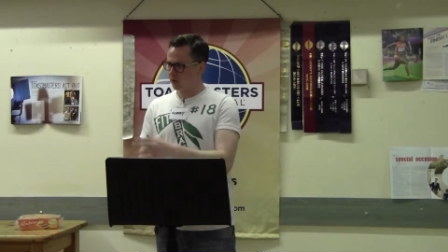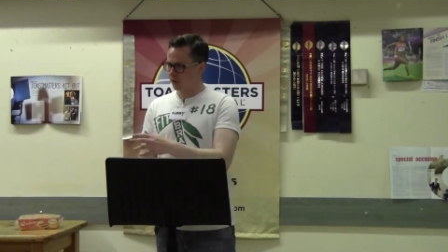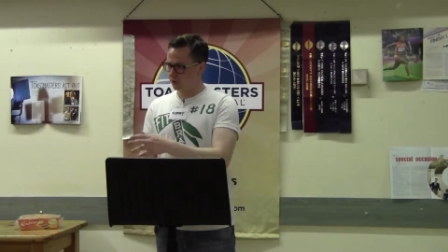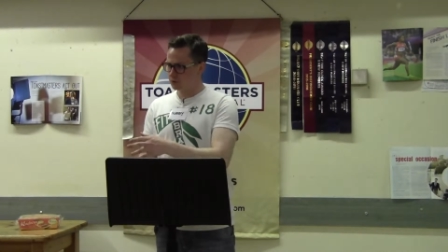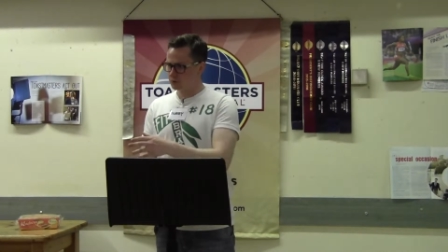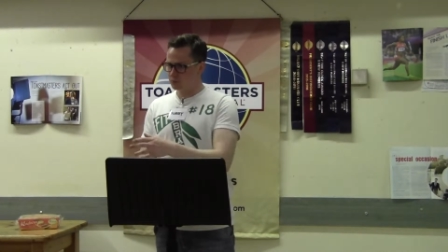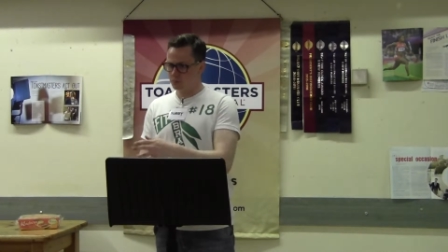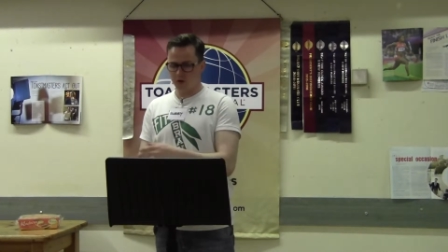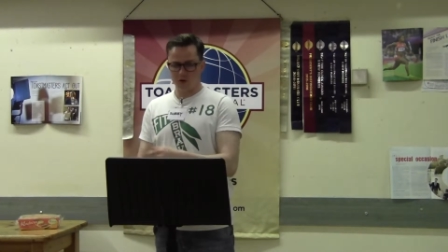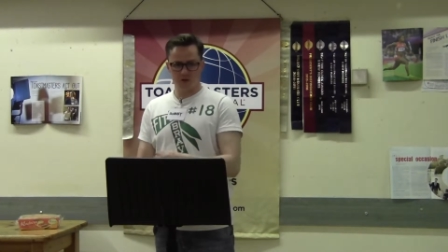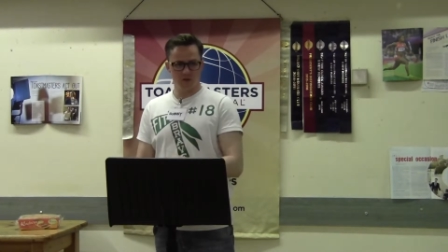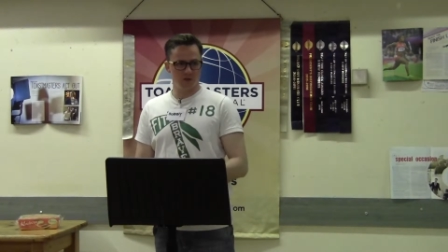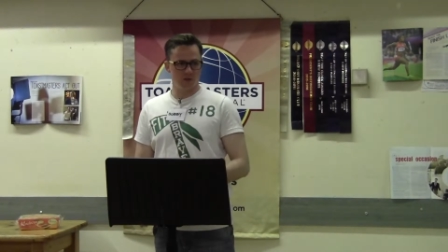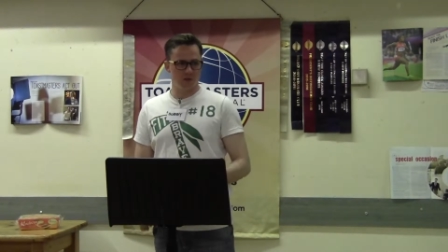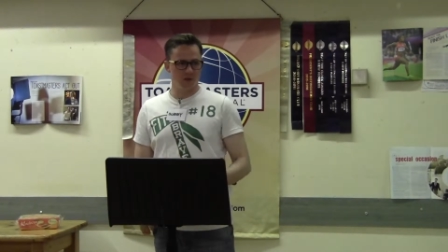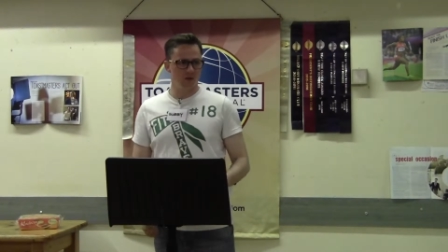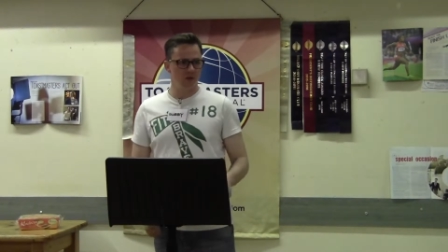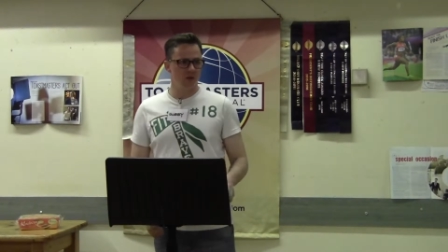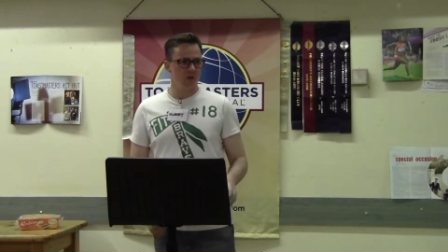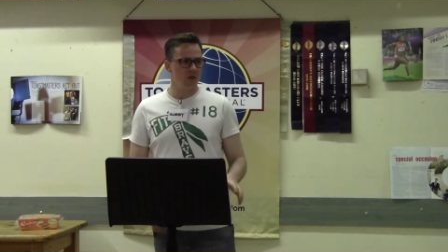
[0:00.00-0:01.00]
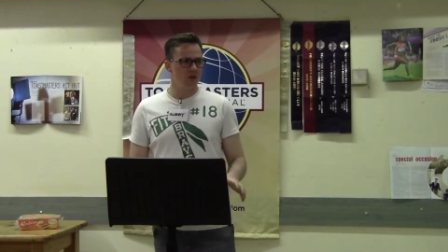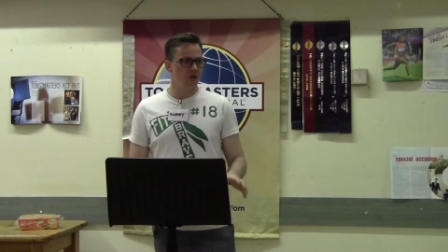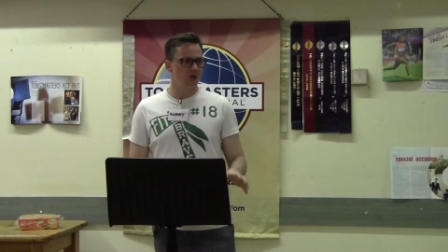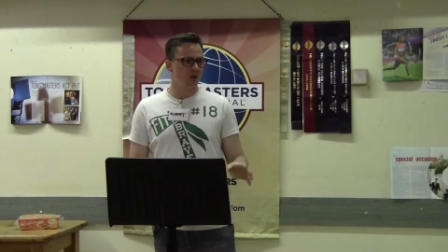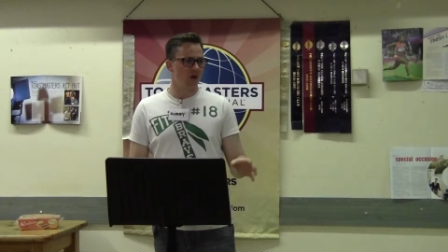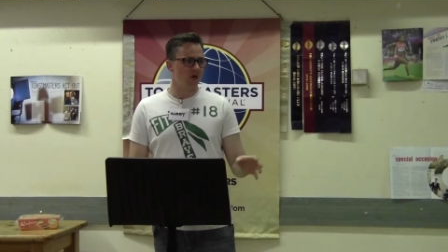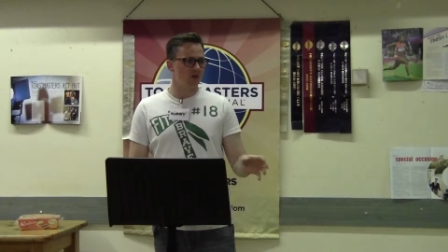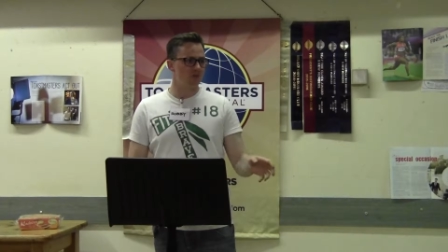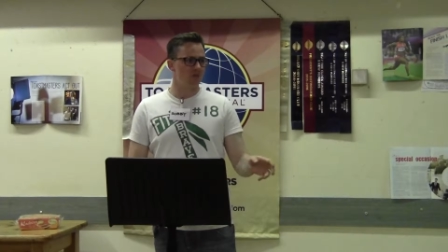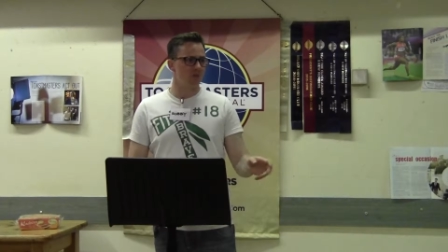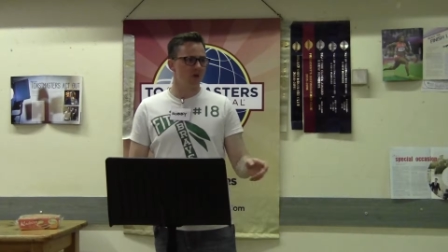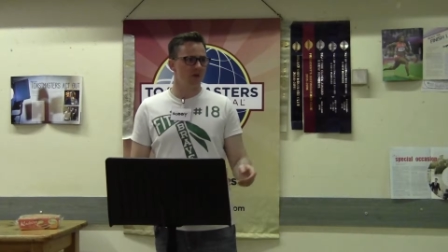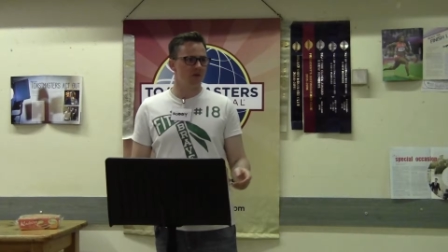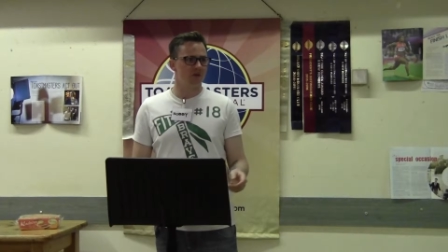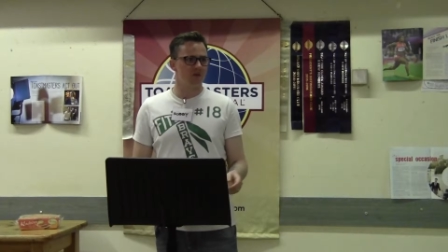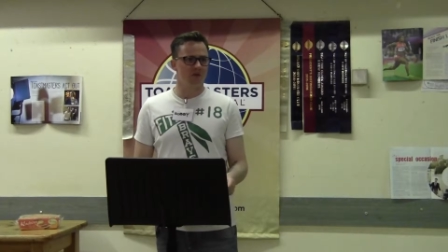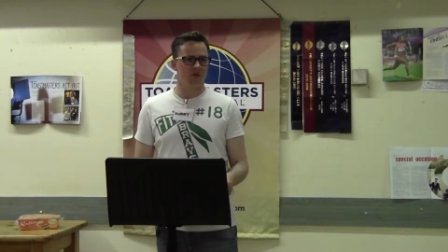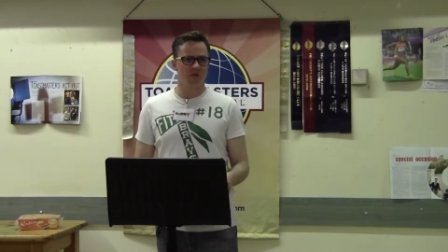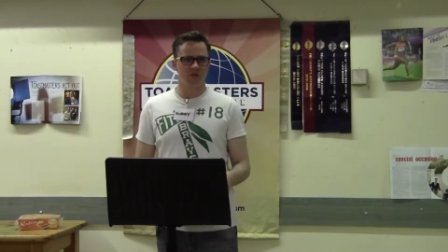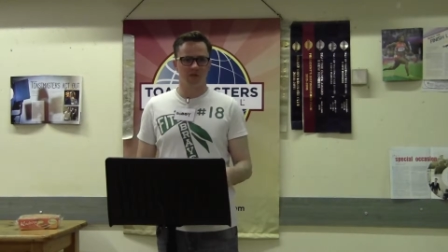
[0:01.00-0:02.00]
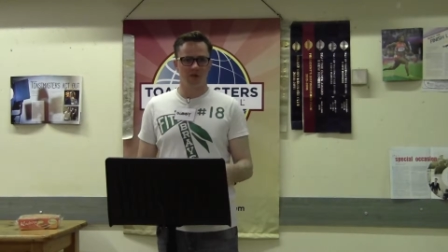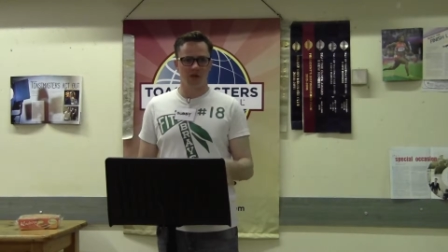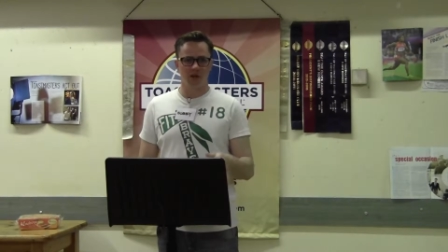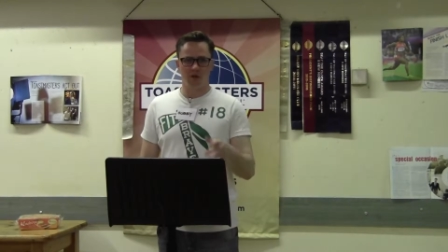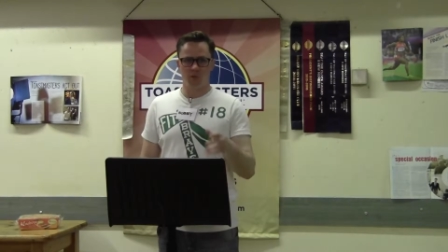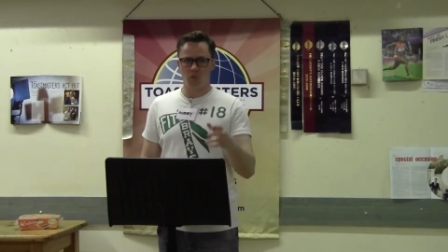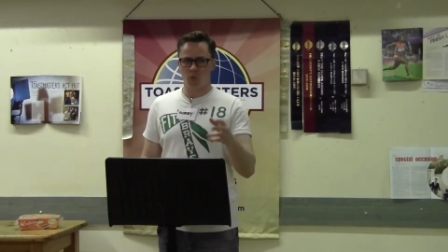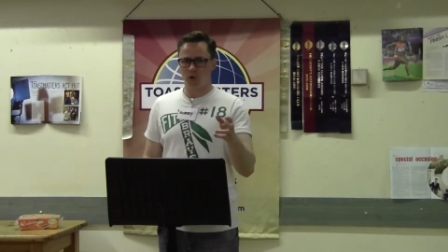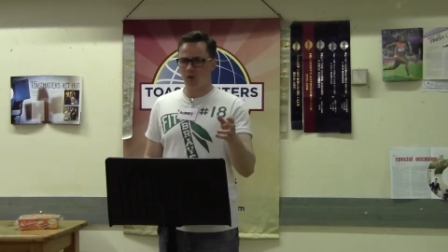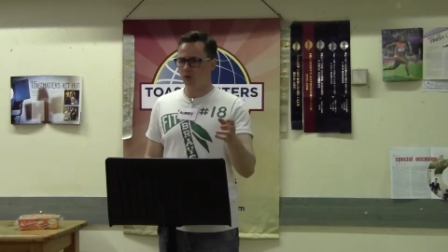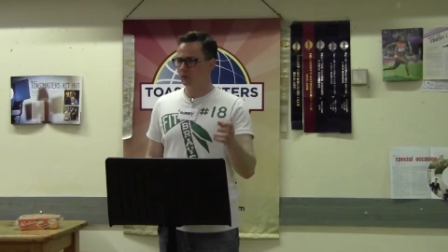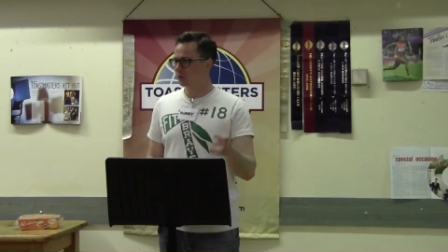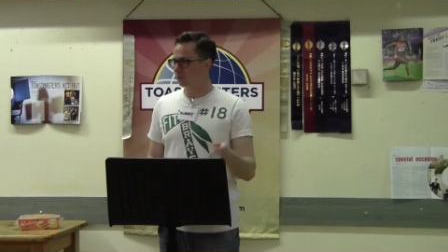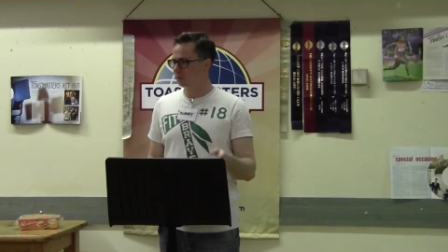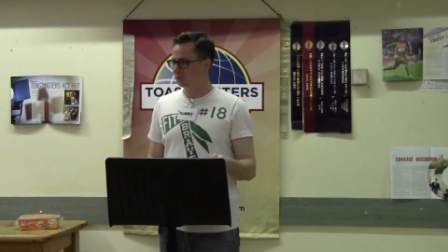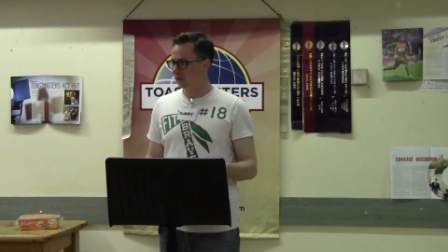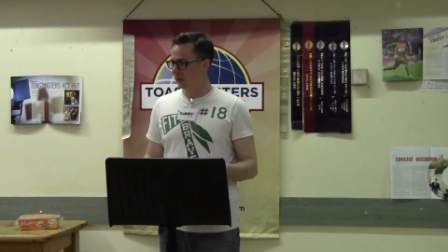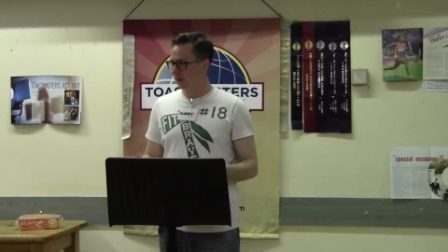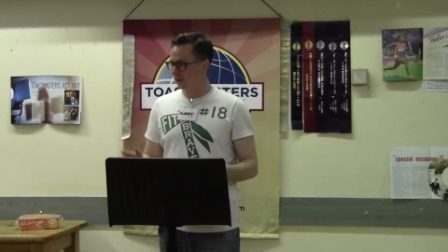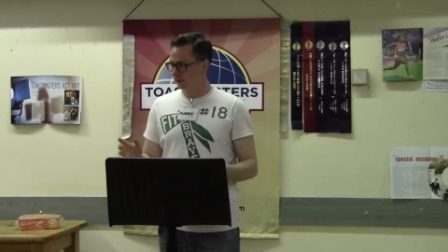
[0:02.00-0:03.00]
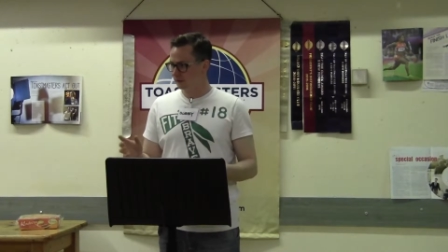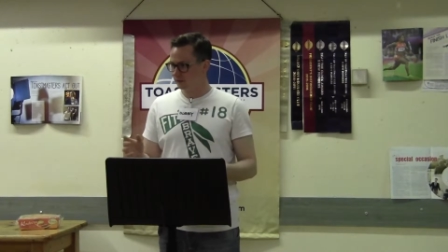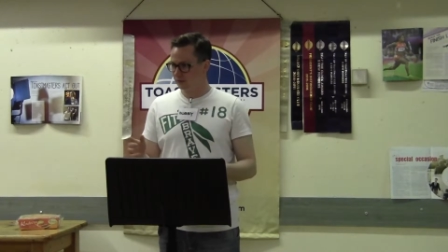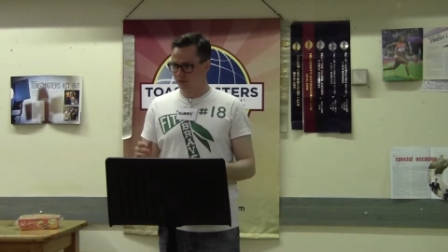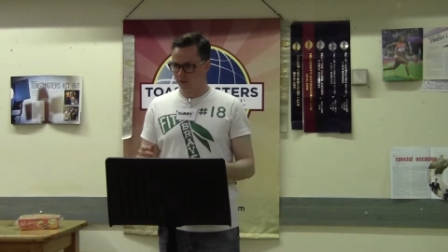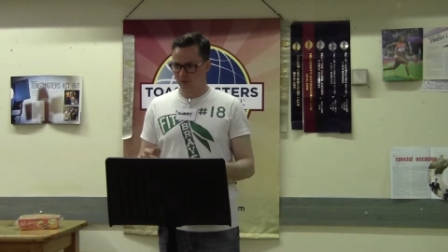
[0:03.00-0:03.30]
Toastmaster, Toastmasters, and welcome guests.